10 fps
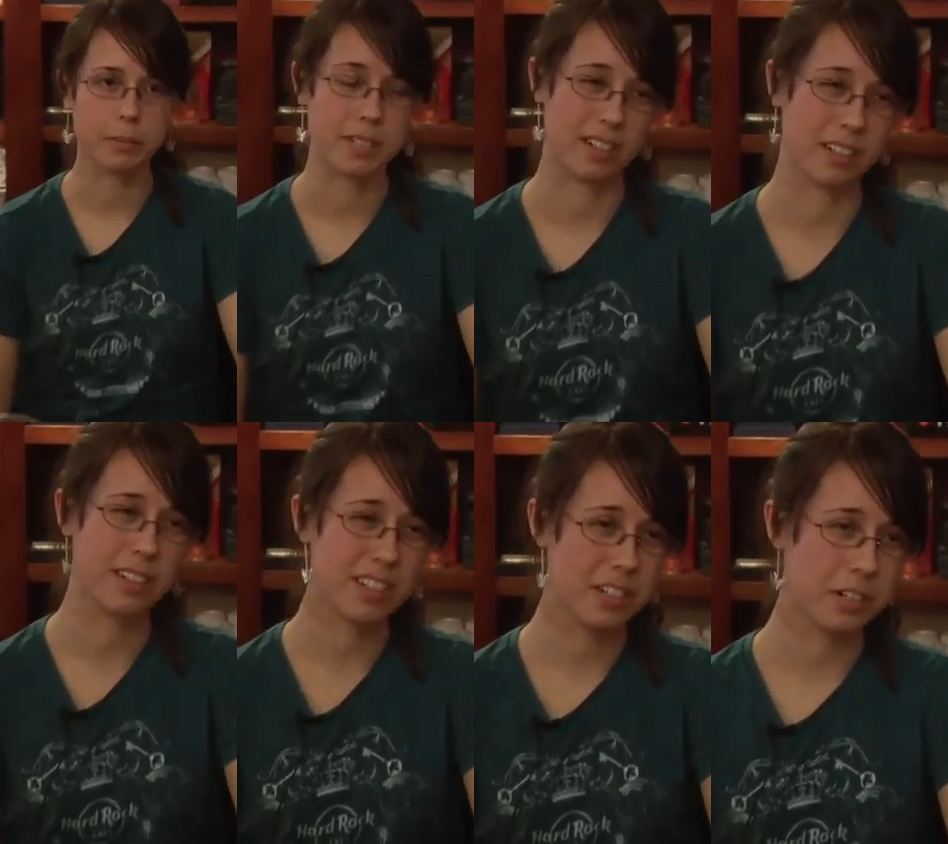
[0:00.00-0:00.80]
want to be stuck in
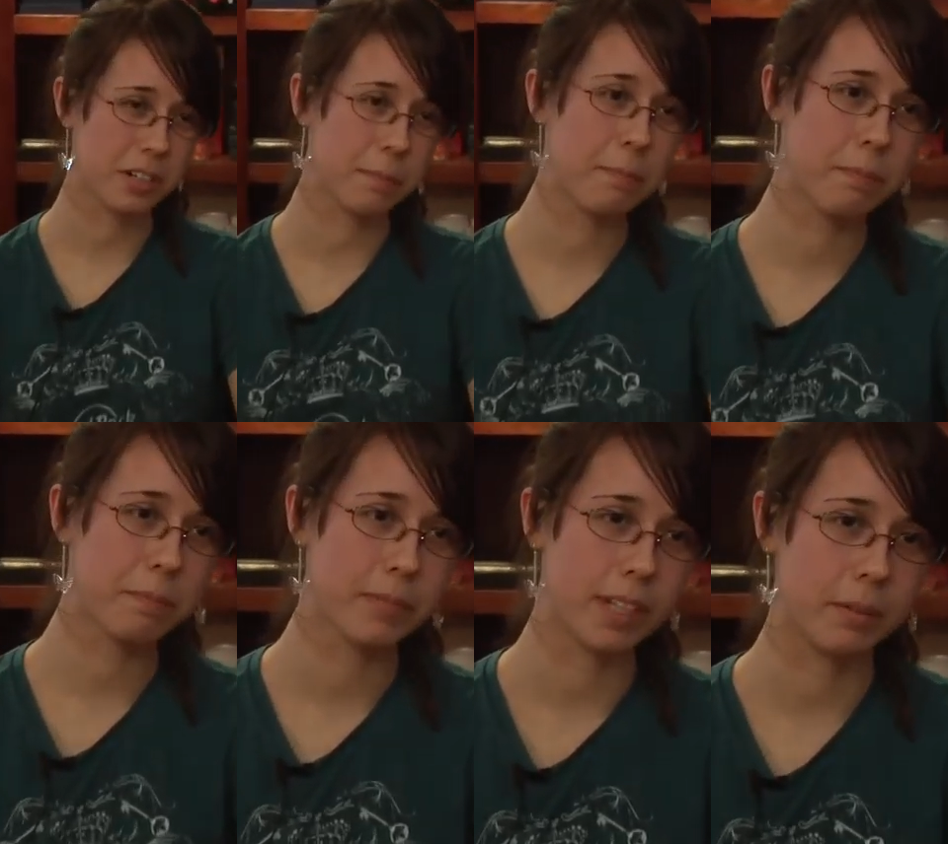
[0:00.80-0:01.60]
a teaching job
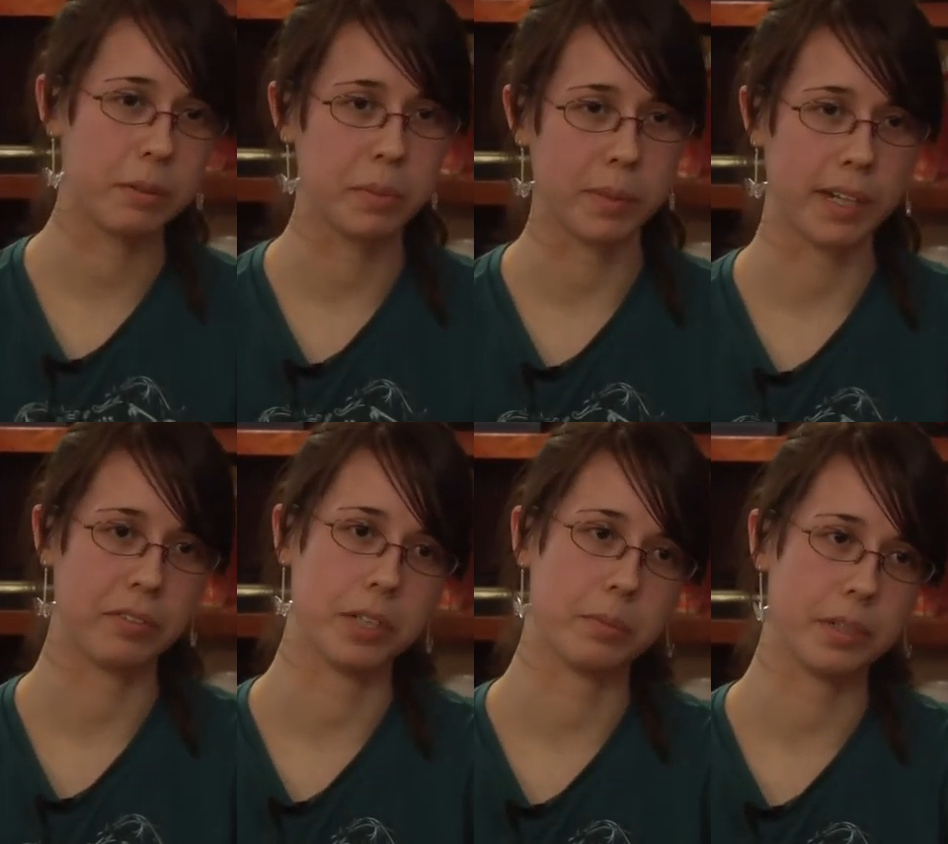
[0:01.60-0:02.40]
it wouldn't be bad
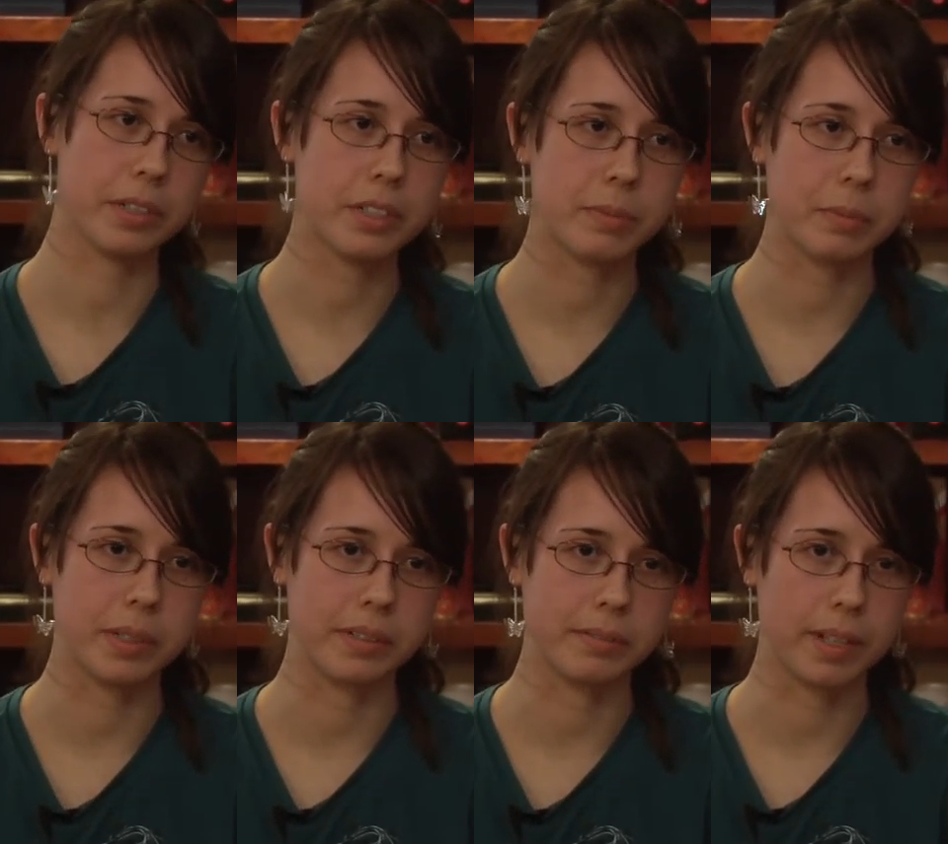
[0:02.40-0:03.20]
for a couple years, but
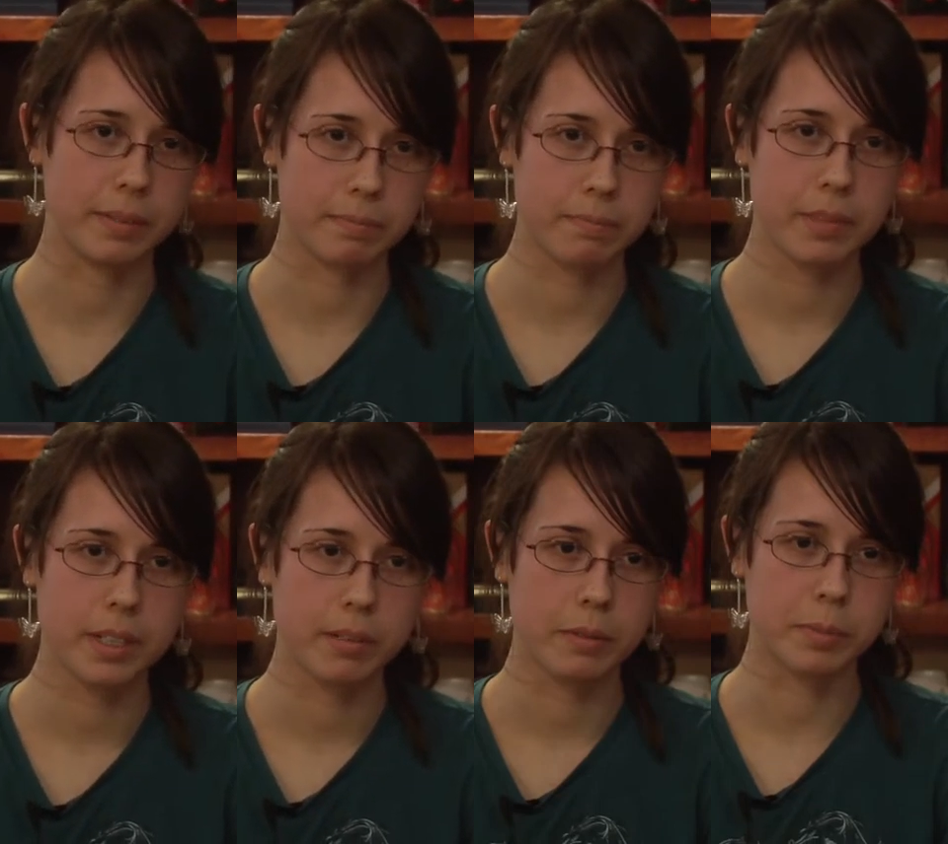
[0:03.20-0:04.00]
be, I
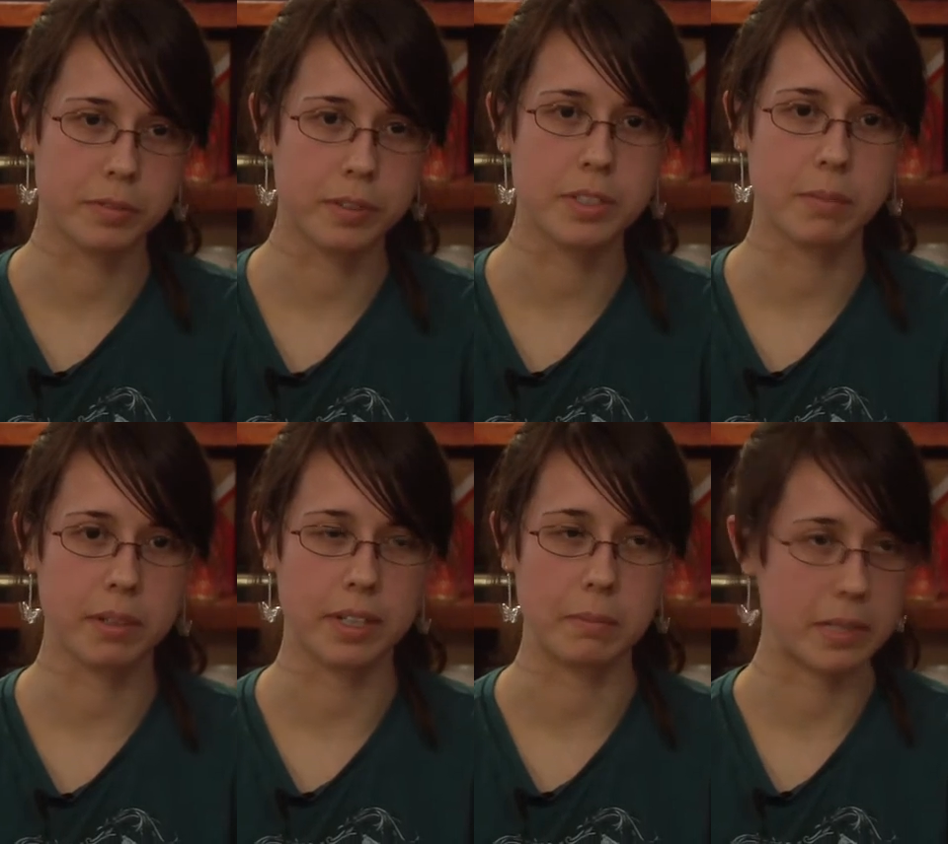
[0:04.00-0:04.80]
would prefer
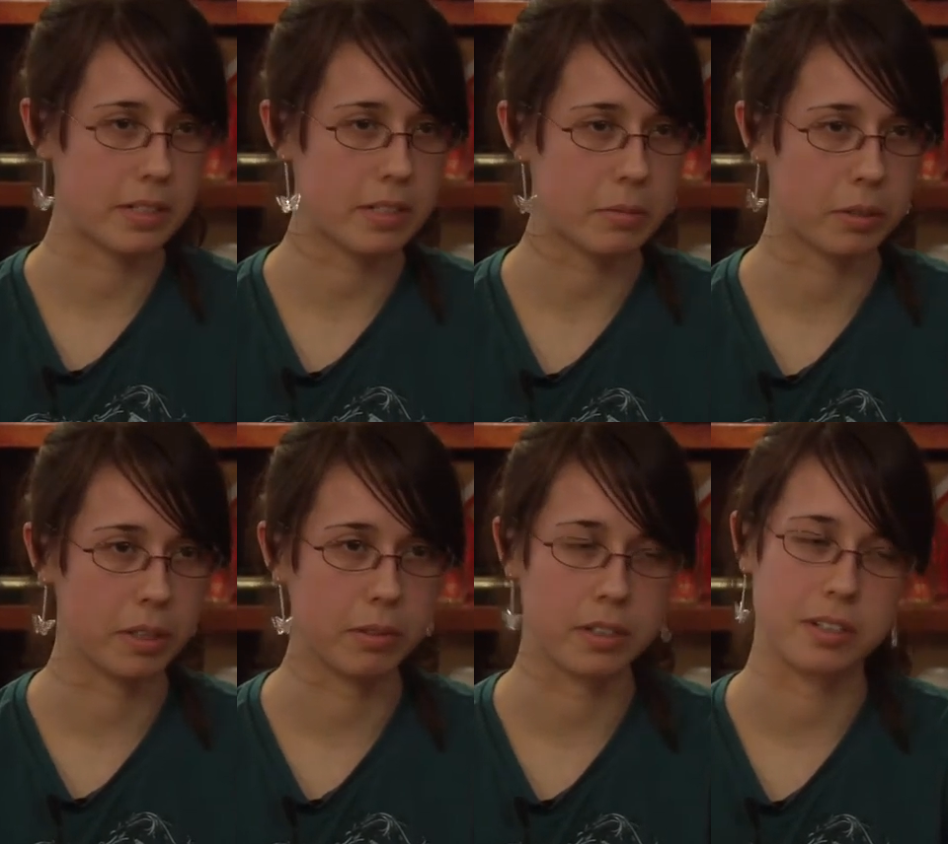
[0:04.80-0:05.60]
something like business,
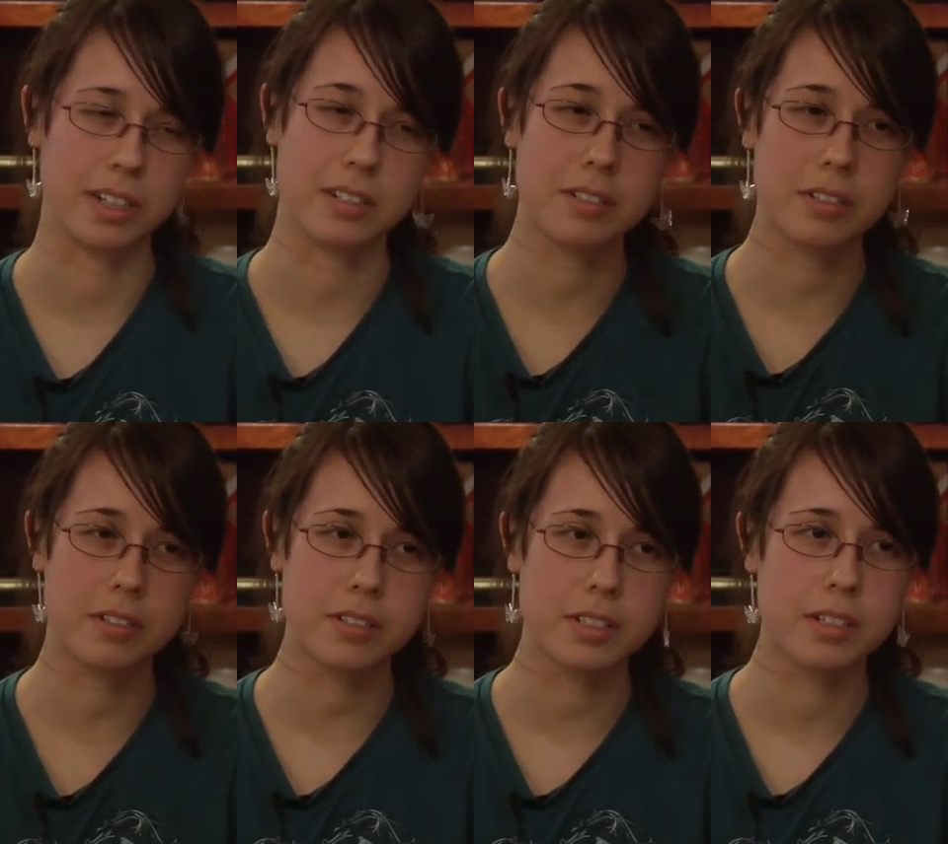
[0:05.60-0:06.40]
working with international
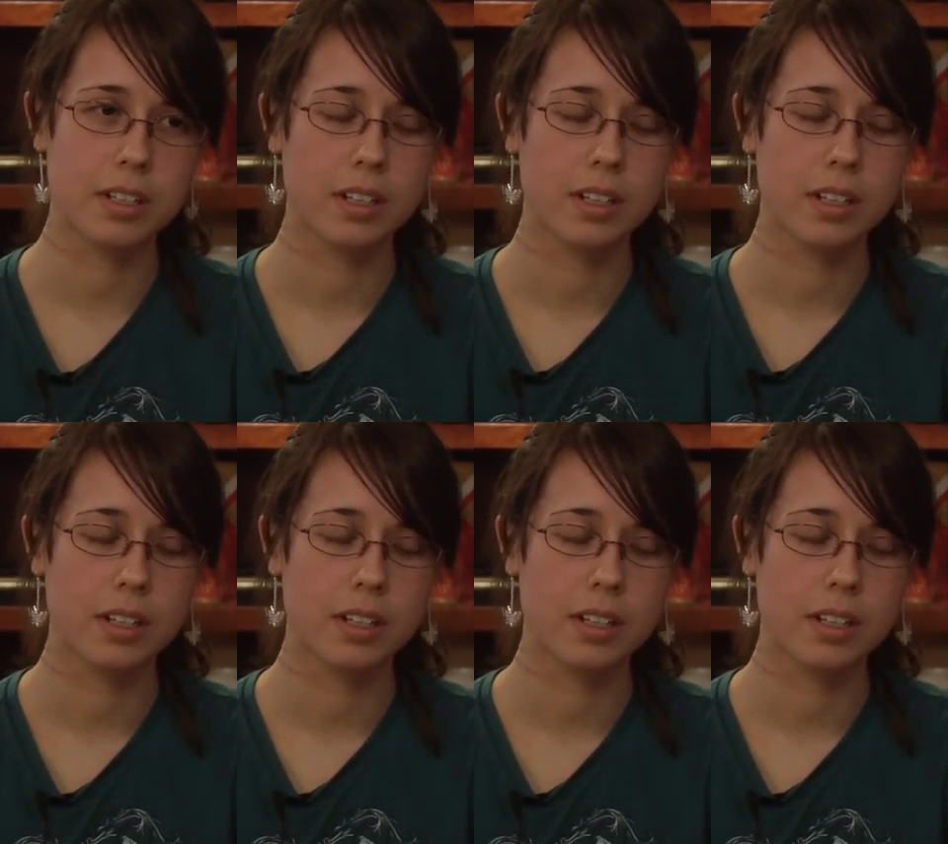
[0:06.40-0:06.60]
students.